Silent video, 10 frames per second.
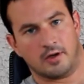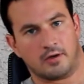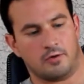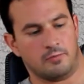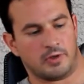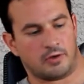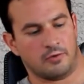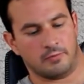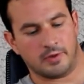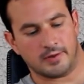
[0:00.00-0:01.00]
Cuba
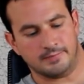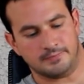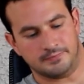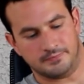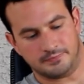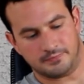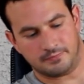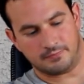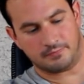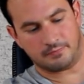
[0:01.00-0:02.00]
Cuba,
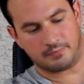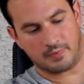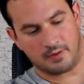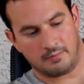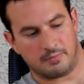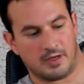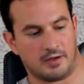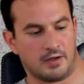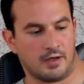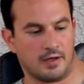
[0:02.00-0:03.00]

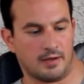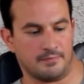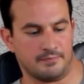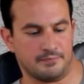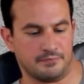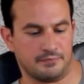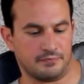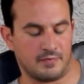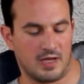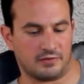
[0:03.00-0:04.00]
being
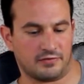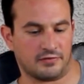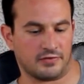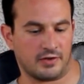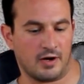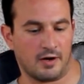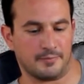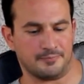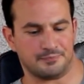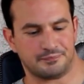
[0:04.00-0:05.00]
acid cigar,
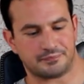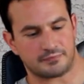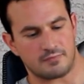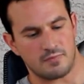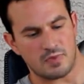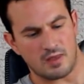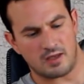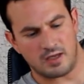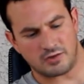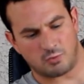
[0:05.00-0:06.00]

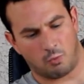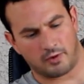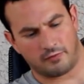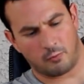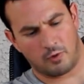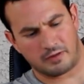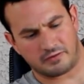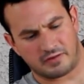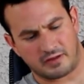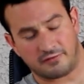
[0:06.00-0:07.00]
it's one of the
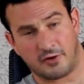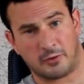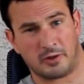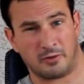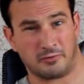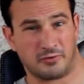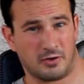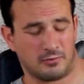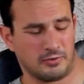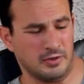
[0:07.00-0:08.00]
ones that's very earth
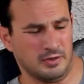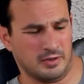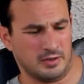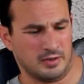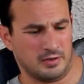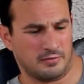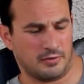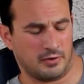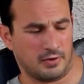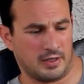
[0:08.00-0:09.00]
toned.
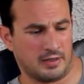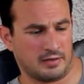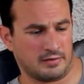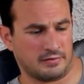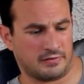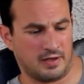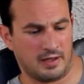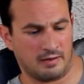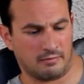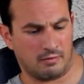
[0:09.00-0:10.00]
There is
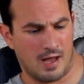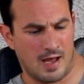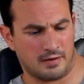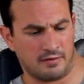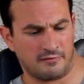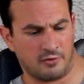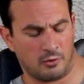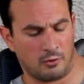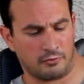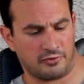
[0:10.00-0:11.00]
a lot of
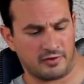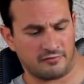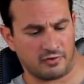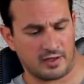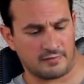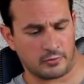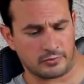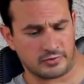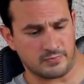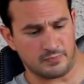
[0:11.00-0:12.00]
earthy
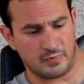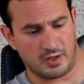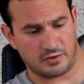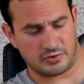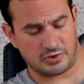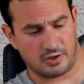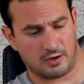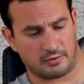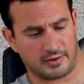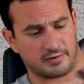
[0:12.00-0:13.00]
flavors in a
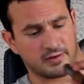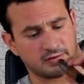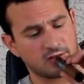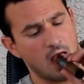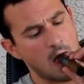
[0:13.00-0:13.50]
cigar like this.